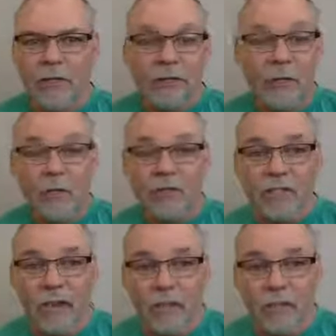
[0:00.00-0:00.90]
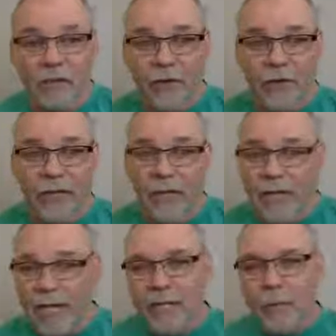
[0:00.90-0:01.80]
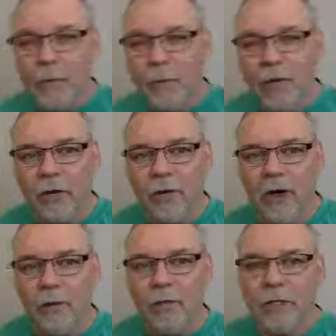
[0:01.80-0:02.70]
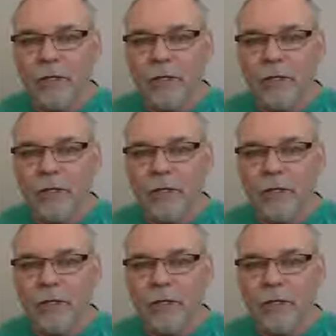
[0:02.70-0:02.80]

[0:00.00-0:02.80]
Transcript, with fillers: focusing on clarity, hanging with the right crowd,